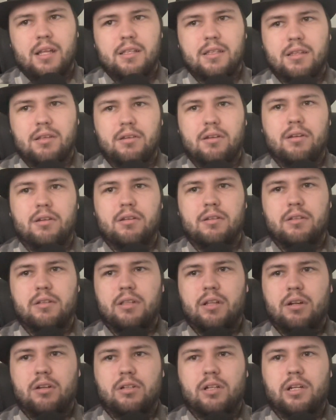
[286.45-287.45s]

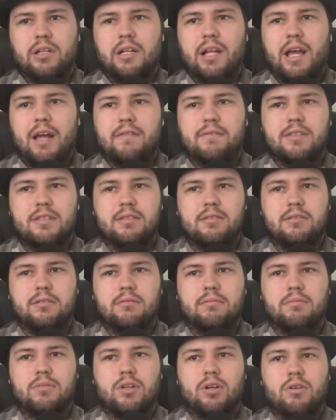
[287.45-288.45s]
They're gonna have to
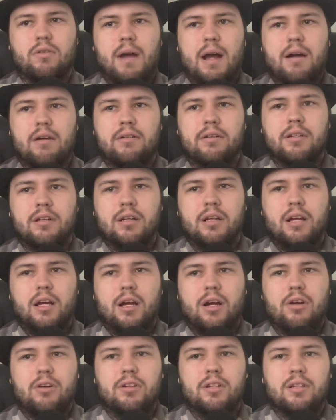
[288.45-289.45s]
go out
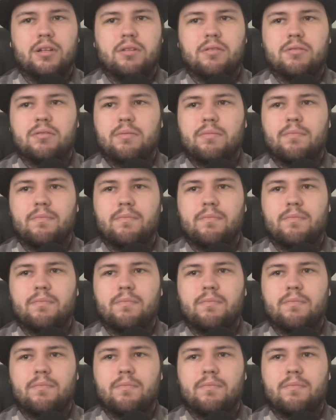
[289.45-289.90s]
and